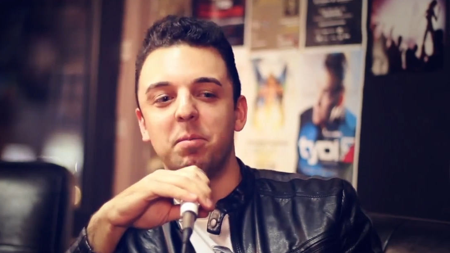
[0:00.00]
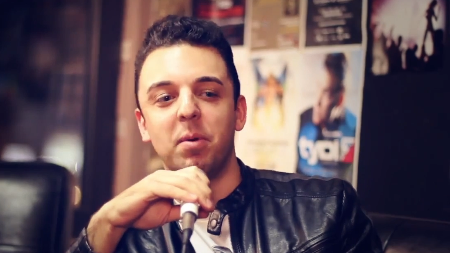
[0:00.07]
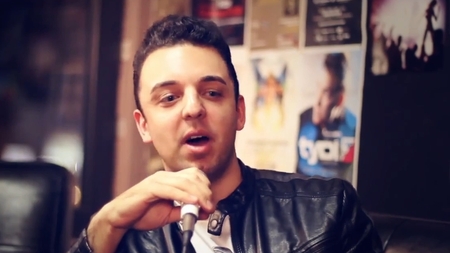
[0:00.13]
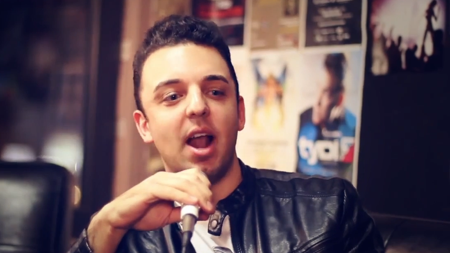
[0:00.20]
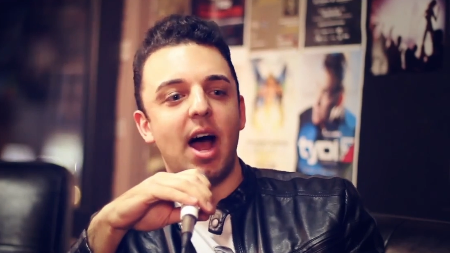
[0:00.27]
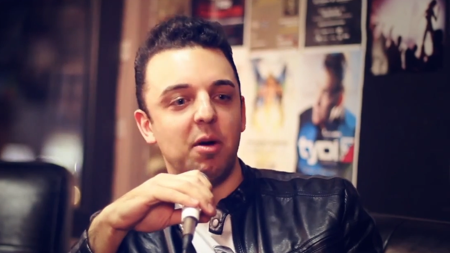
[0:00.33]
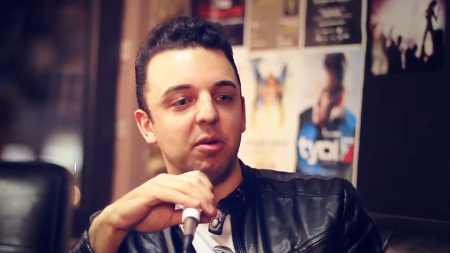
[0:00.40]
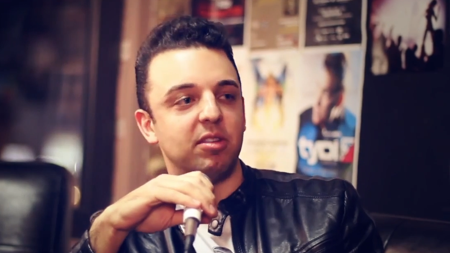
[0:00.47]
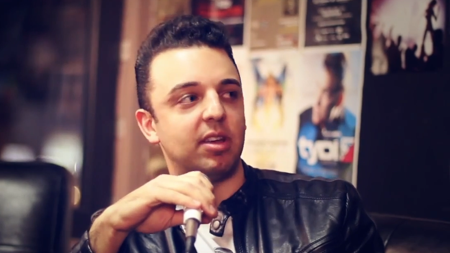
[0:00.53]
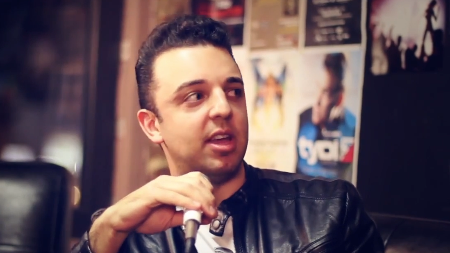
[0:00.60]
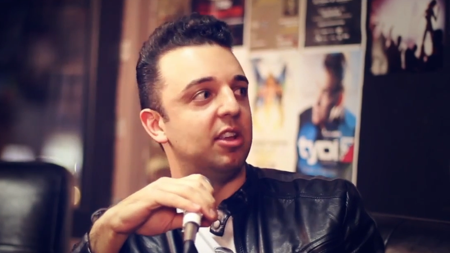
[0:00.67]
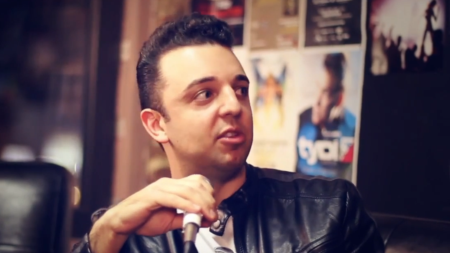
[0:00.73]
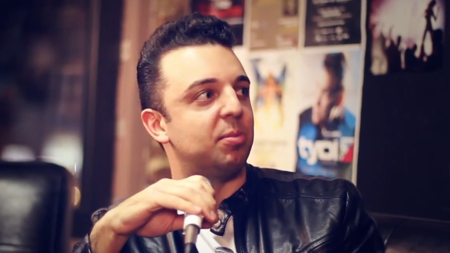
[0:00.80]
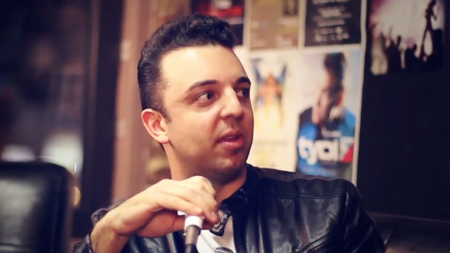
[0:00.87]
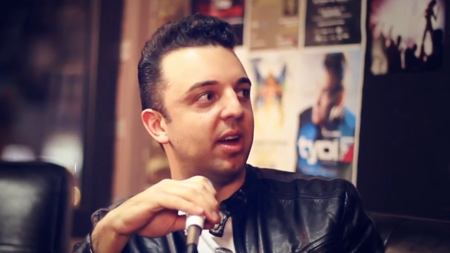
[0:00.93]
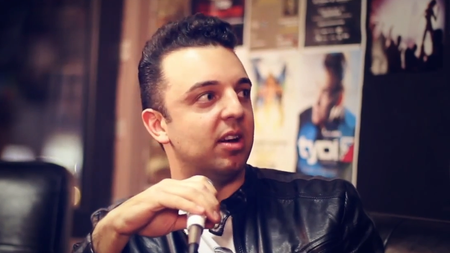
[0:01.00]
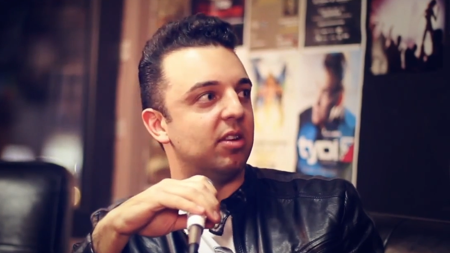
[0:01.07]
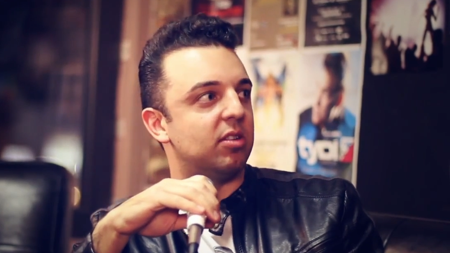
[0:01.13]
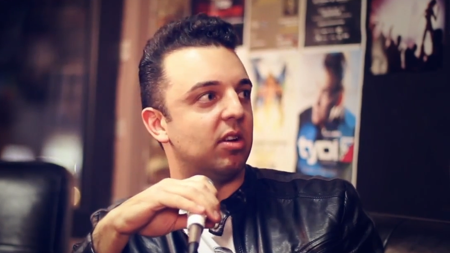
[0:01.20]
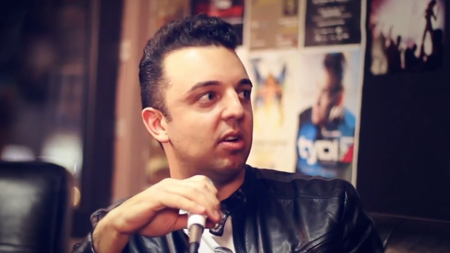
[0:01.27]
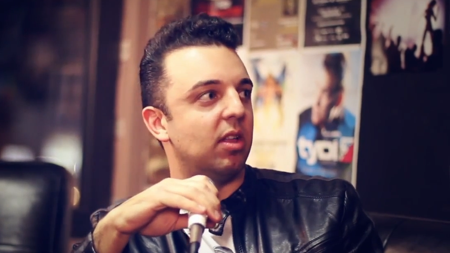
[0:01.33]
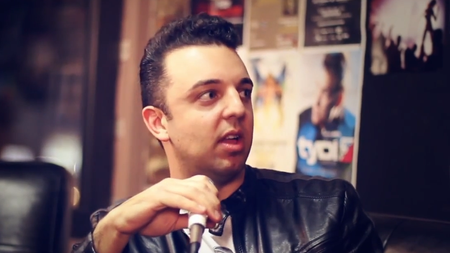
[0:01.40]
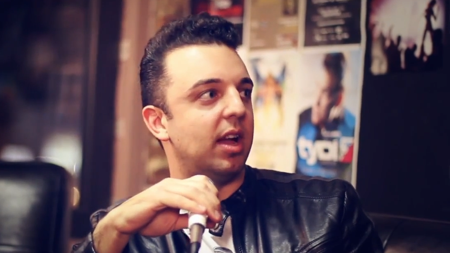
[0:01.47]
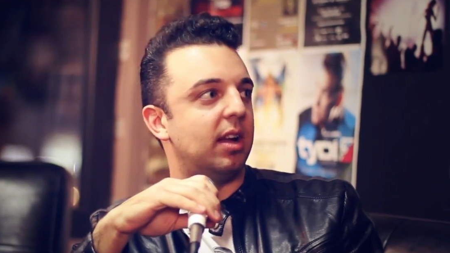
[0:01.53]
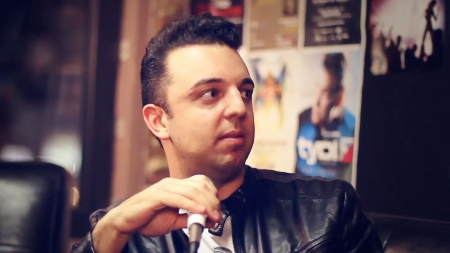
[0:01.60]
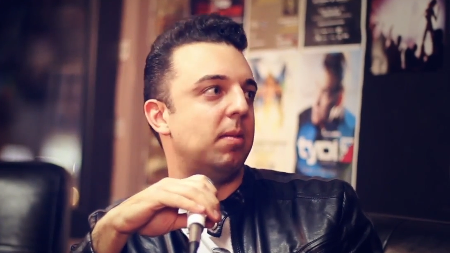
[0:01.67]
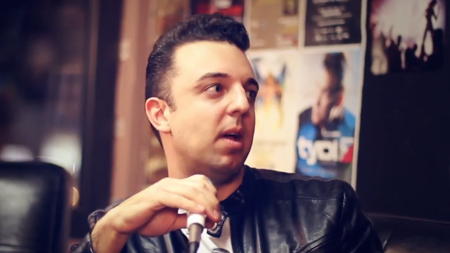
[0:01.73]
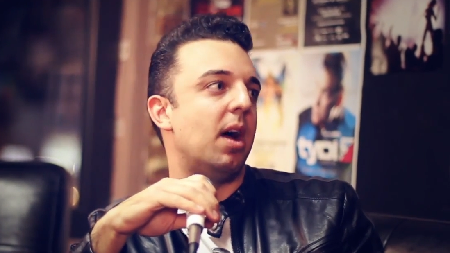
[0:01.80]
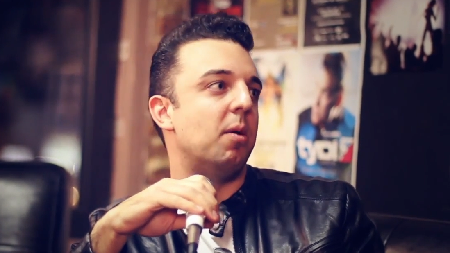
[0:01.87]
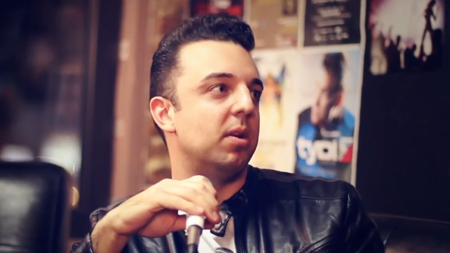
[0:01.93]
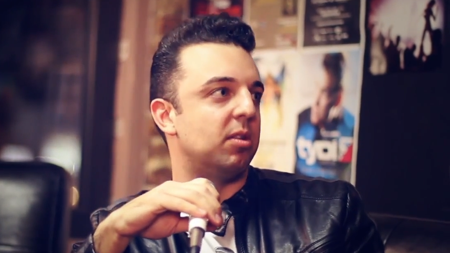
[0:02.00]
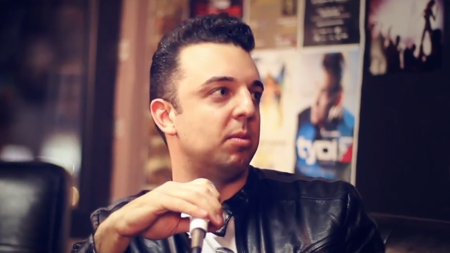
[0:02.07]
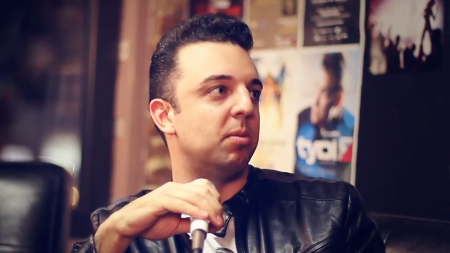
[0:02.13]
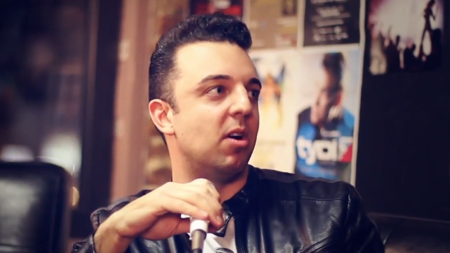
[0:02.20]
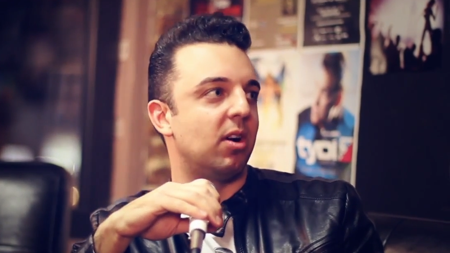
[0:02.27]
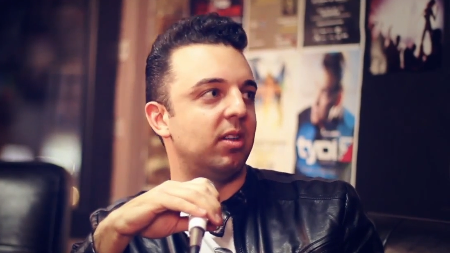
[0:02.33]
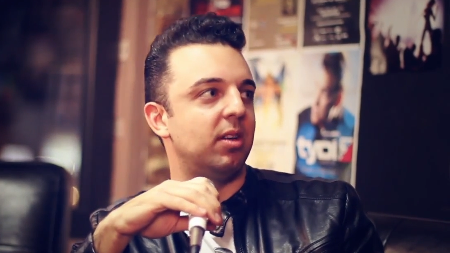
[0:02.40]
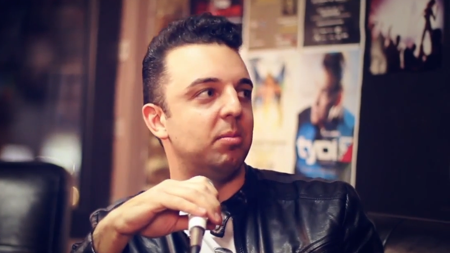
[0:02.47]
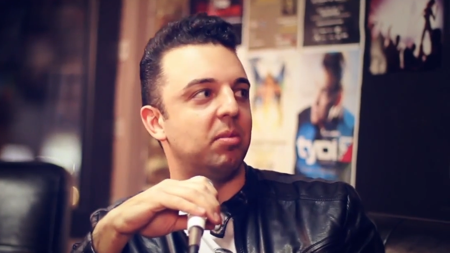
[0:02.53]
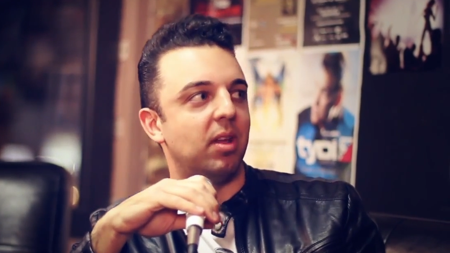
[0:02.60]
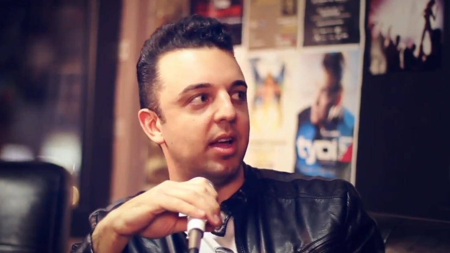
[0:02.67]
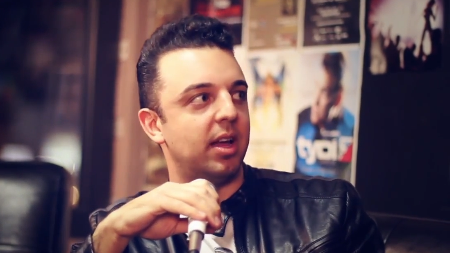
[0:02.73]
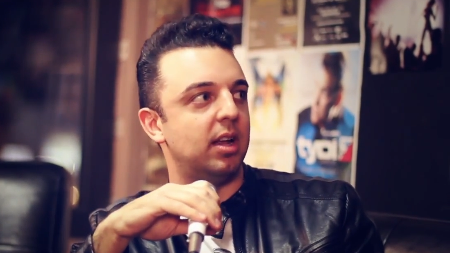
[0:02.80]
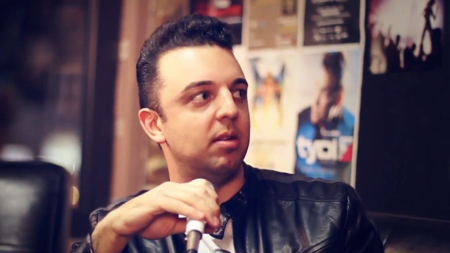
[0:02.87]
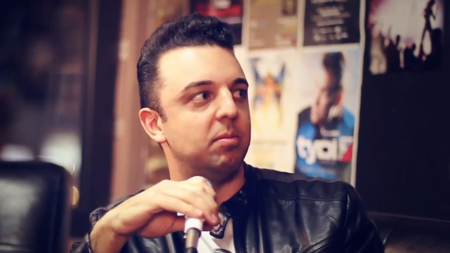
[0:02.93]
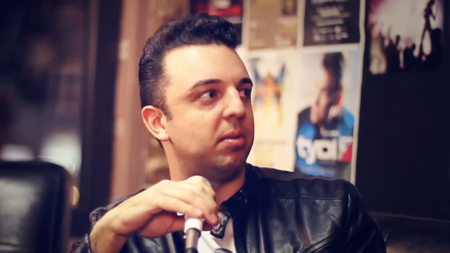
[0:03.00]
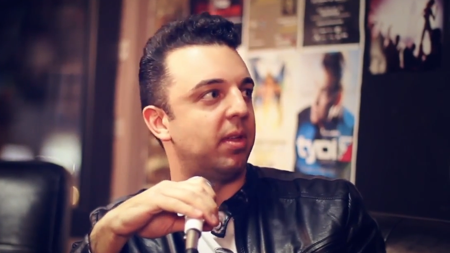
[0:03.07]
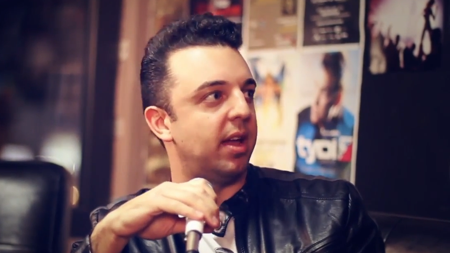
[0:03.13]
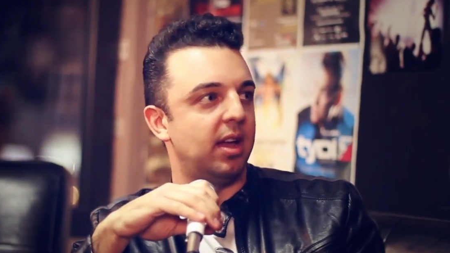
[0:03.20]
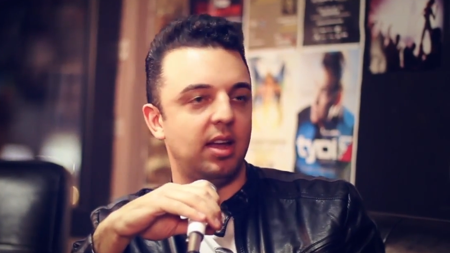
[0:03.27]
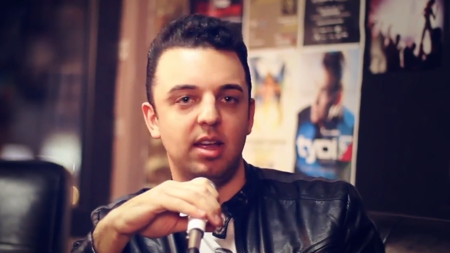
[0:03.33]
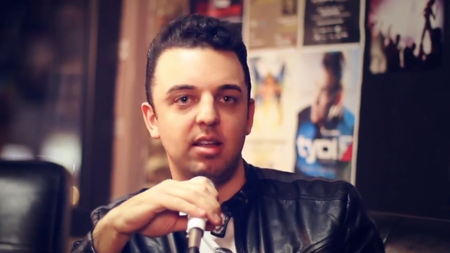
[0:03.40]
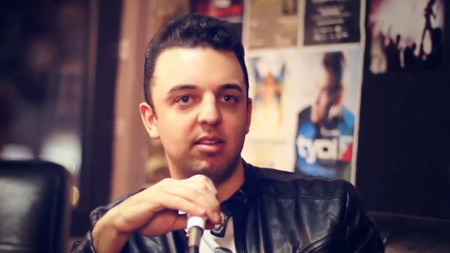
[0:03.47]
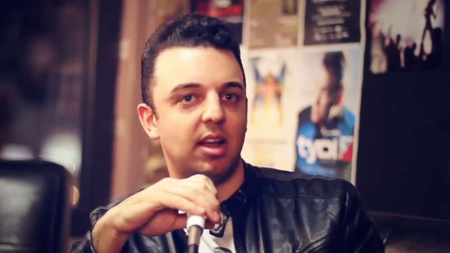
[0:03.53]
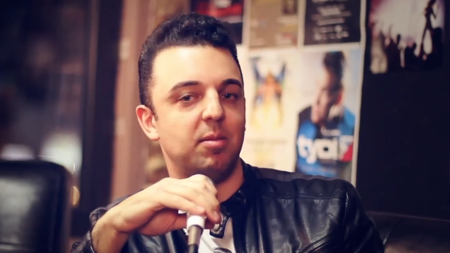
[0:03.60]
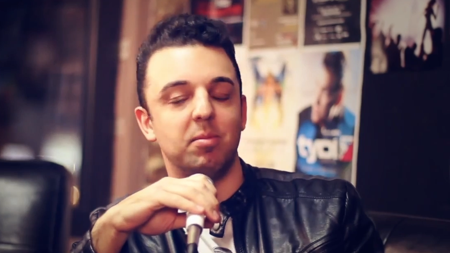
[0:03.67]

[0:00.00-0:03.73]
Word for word: But I was a keys player, so, like, I went to Berklee playing keys.